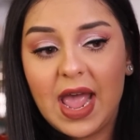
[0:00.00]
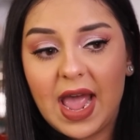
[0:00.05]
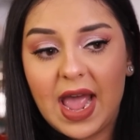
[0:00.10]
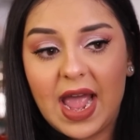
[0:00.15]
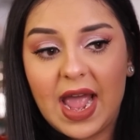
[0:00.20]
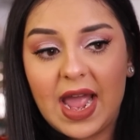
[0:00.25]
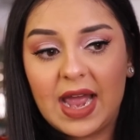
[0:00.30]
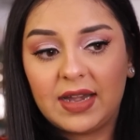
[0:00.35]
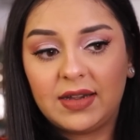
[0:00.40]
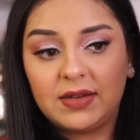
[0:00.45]

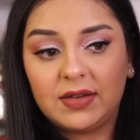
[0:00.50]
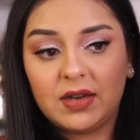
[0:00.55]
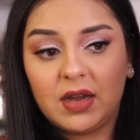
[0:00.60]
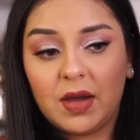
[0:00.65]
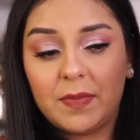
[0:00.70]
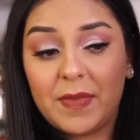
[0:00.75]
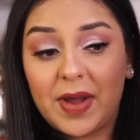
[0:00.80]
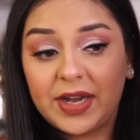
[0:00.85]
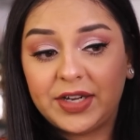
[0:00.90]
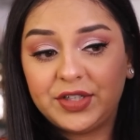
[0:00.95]
And
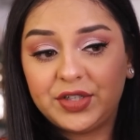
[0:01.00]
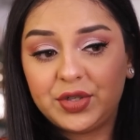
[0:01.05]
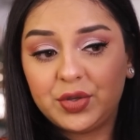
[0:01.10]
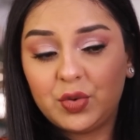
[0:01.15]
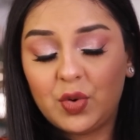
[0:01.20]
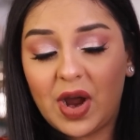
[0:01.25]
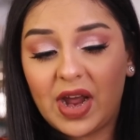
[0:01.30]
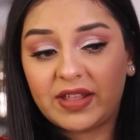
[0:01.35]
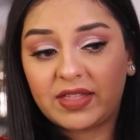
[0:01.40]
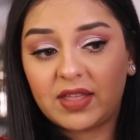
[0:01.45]
mind
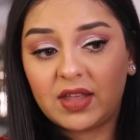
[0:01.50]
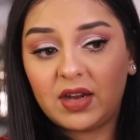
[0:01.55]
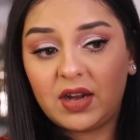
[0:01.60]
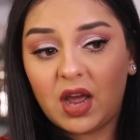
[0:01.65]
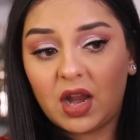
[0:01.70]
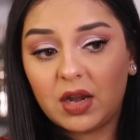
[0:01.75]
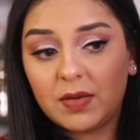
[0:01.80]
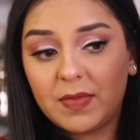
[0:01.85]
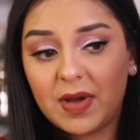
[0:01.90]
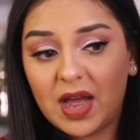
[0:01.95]
you, I think
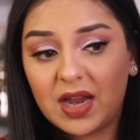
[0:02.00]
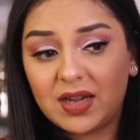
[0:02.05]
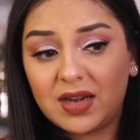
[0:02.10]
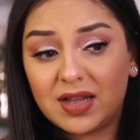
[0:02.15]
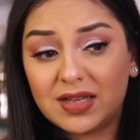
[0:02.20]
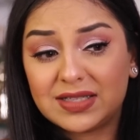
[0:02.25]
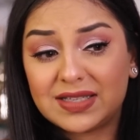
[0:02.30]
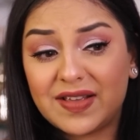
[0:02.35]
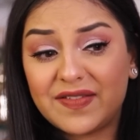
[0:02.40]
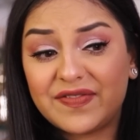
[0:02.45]
Colorbar
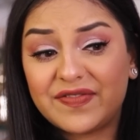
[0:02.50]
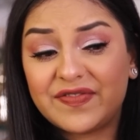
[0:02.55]
does